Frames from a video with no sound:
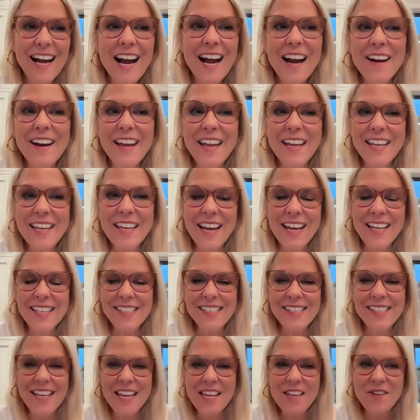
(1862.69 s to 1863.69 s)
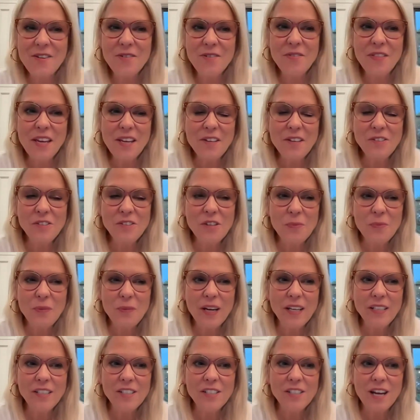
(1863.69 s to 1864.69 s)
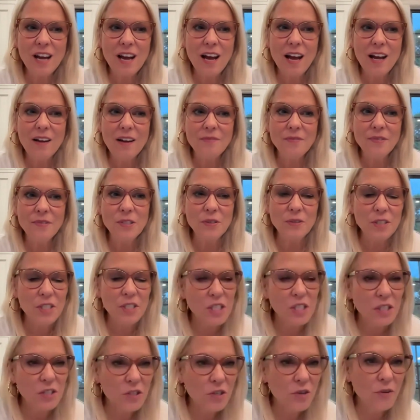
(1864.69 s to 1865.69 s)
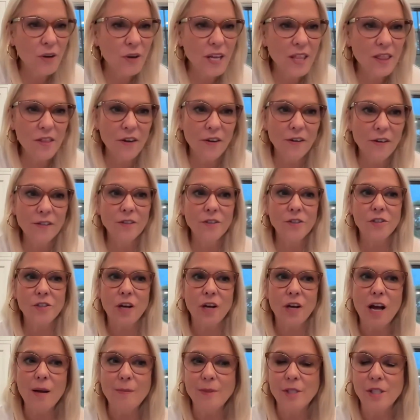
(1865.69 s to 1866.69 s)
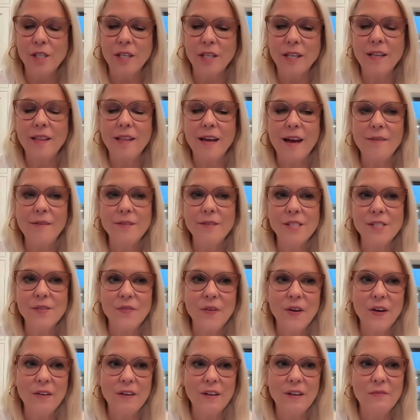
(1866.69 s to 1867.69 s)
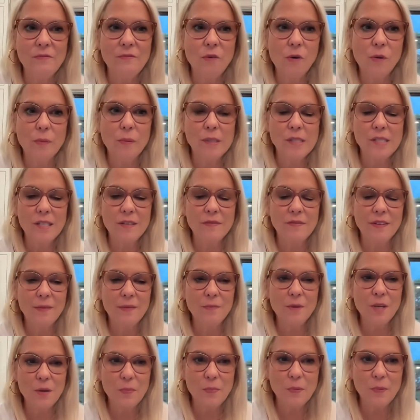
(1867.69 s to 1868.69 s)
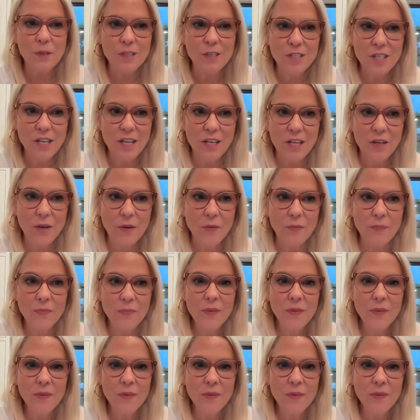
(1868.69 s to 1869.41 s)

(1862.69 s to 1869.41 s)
All right, guys, thank you. Thank you so much uh, for doing such a great, thorough job, Jeni. That was very informative, and we appreciate you.